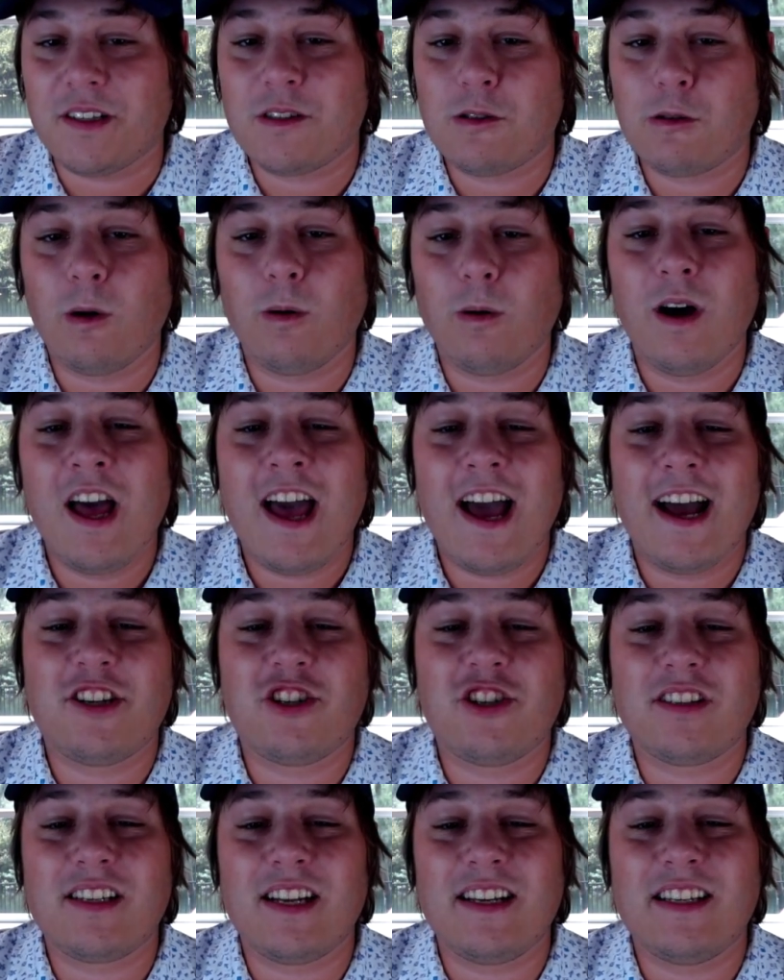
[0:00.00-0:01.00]
So at
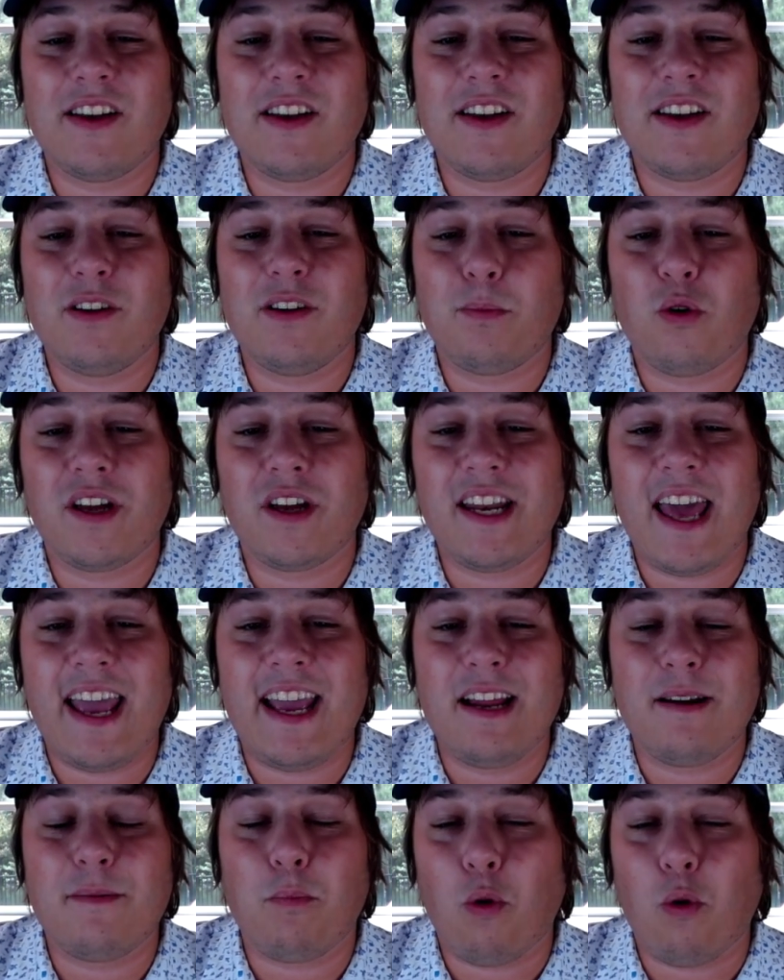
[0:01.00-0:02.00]
just a
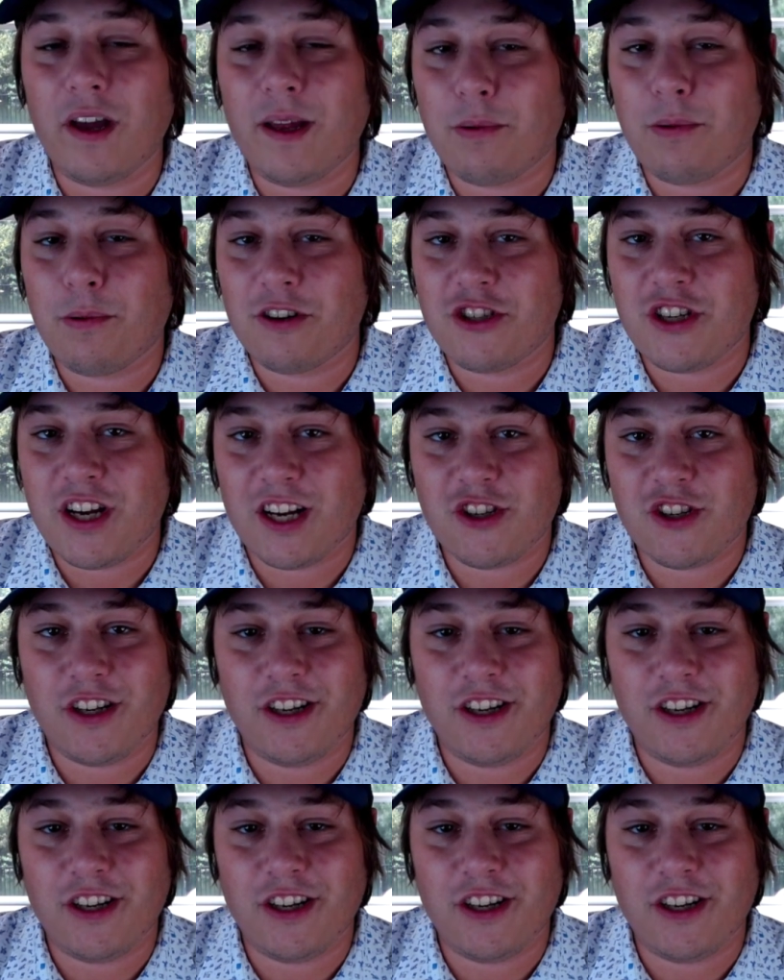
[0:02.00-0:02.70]
7.8 point projection,